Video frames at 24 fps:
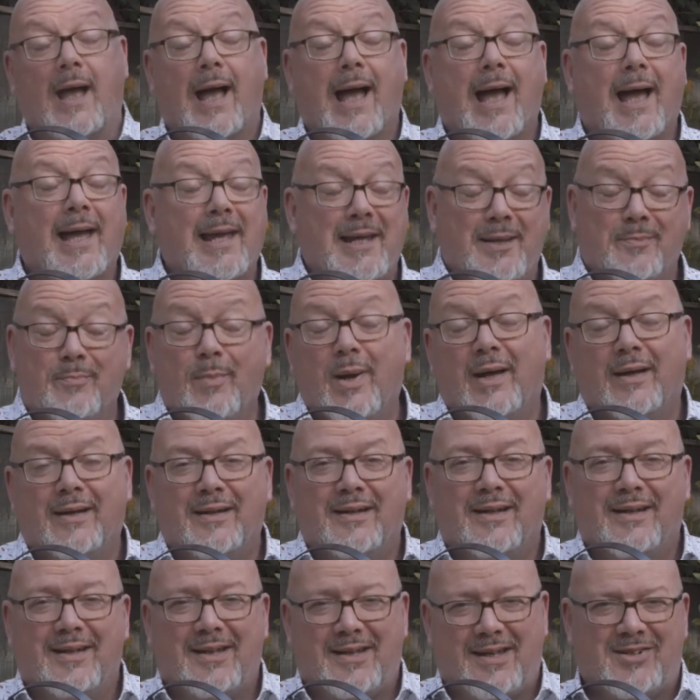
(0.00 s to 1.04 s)
Aim
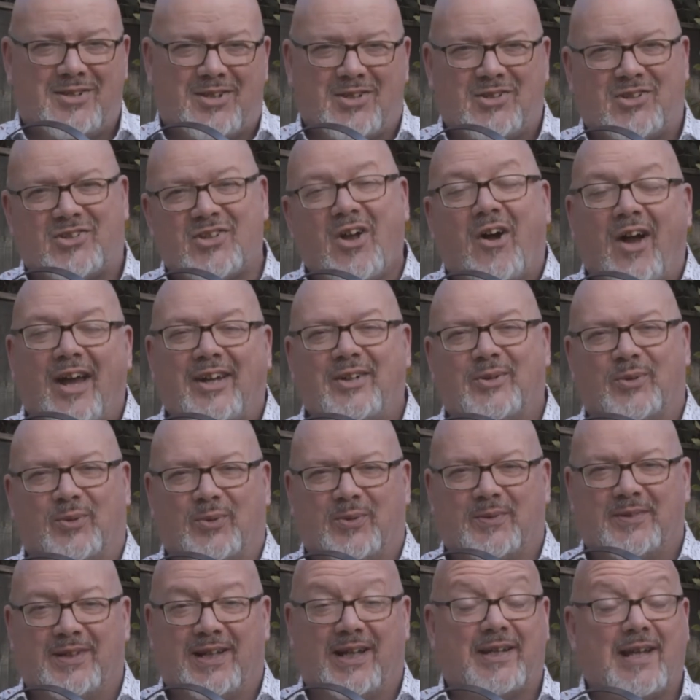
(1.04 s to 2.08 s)
is a cycle,
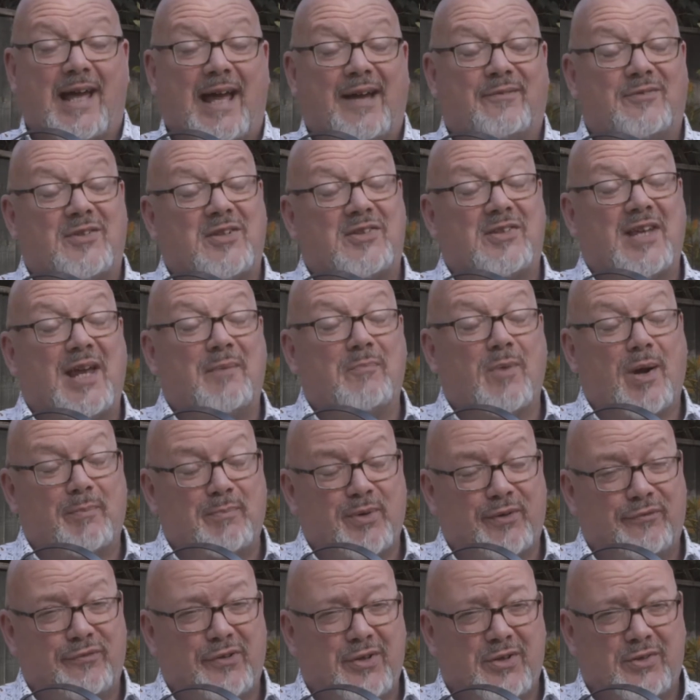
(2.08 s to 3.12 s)
and I have to say my
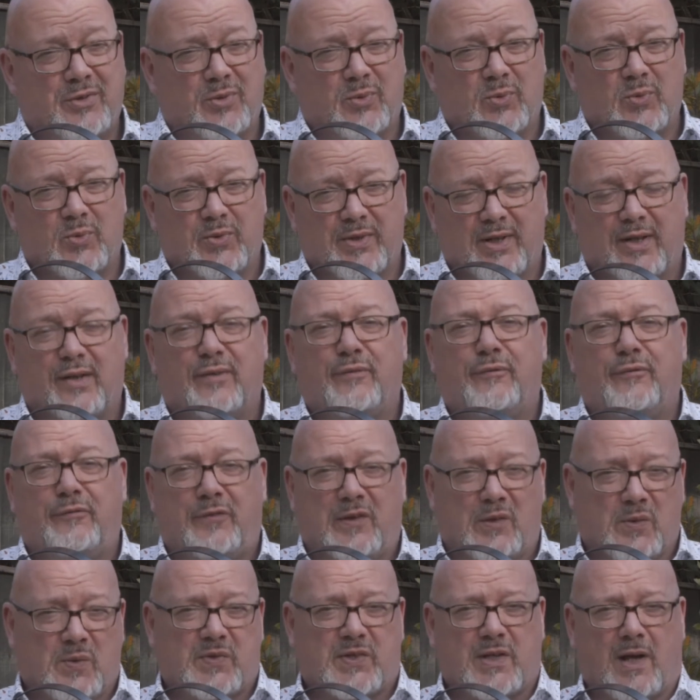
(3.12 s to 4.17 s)
preferred order
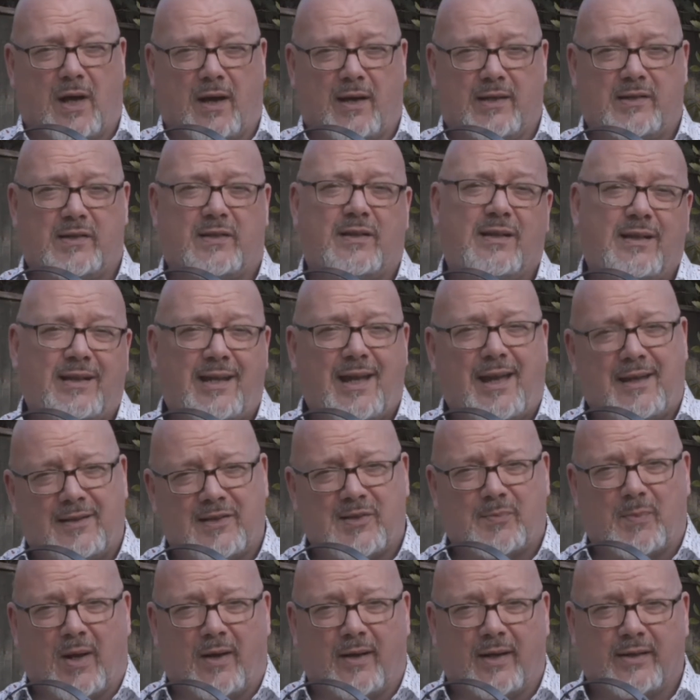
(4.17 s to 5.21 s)
feels nice. Get
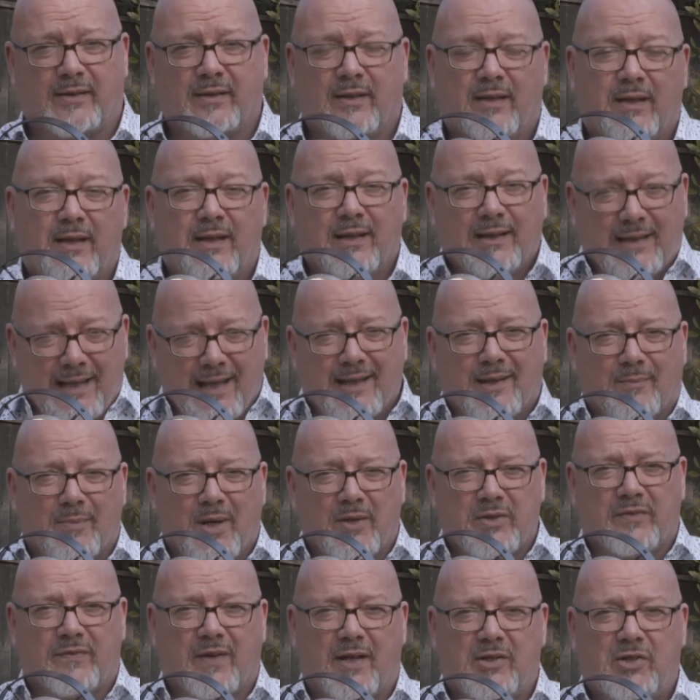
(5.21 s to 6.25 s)
inspired, get the
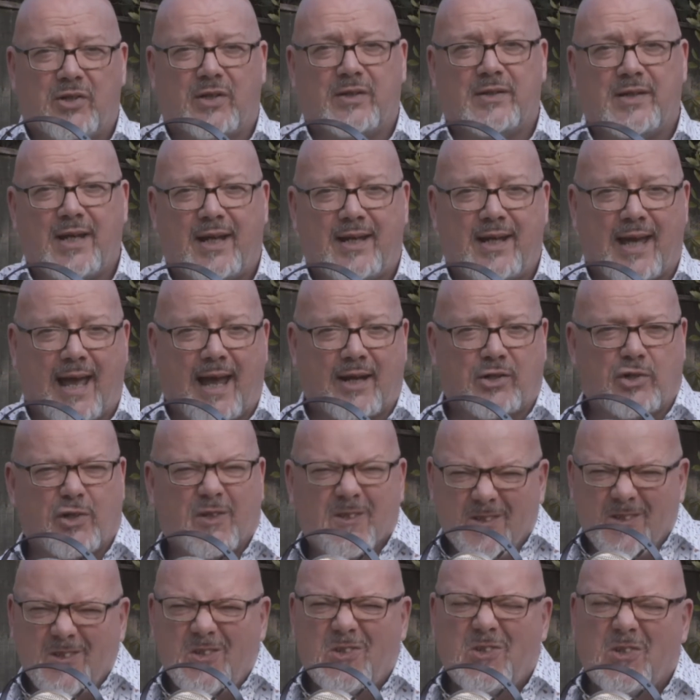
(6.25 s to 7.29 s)
motivation, take action,
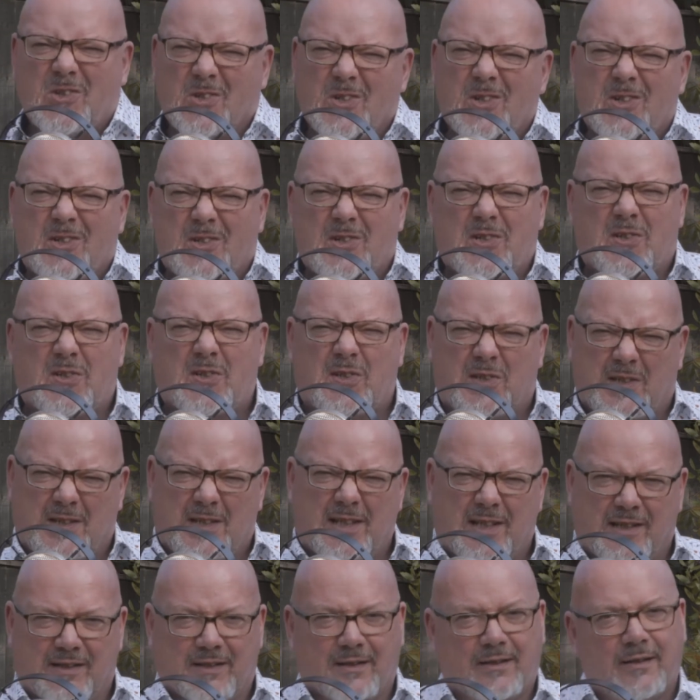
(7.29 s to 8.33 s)

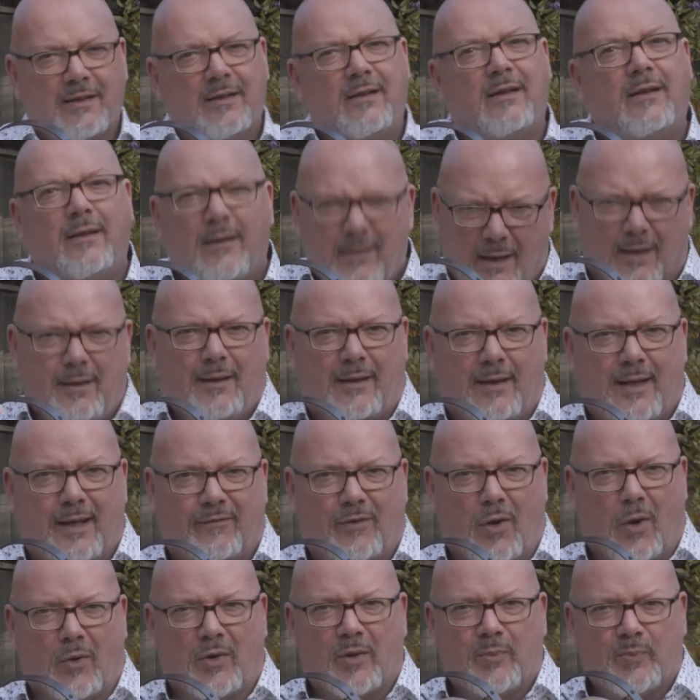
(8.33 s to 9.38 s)
succeed, live
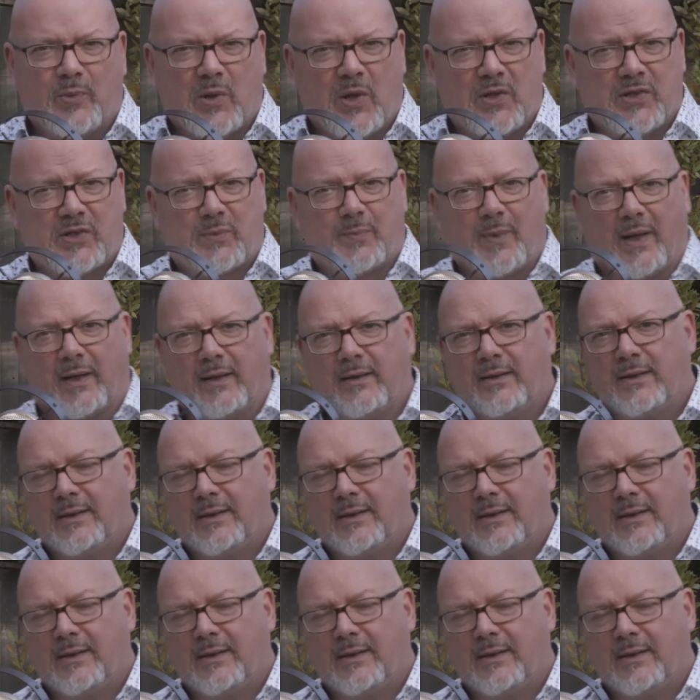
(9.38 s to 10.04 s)
long and prosper.